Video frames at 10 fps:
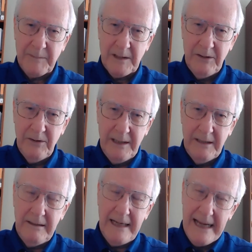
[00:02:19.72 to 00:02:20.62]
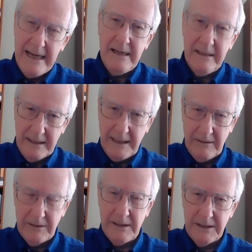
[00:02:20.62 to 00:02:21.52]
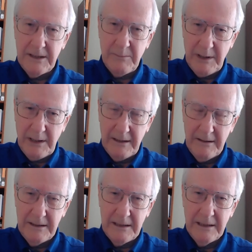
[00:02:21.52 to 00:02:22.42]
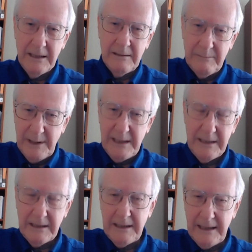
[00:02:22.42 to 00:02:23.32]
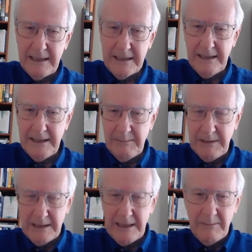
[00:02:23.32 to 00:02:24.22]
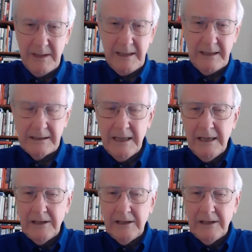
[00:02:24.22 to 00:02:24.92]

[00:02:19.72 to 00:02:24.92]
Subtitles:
to their 80,000 suppliers, basically asking them the same things.